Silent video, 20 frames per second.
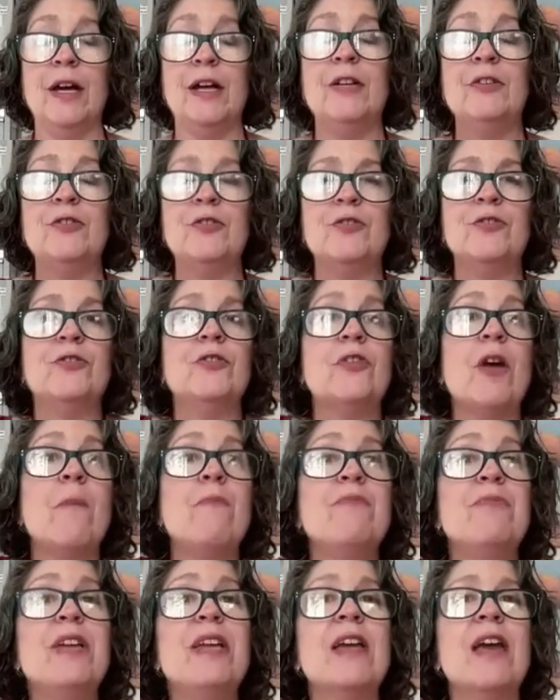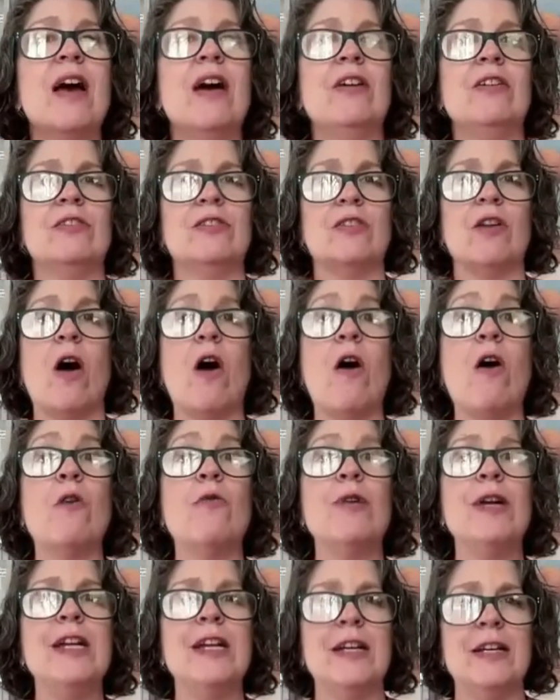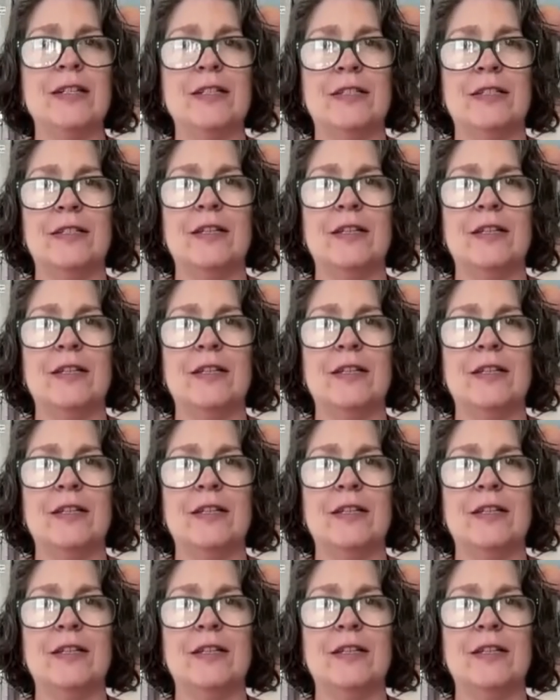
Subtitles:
Is there something else already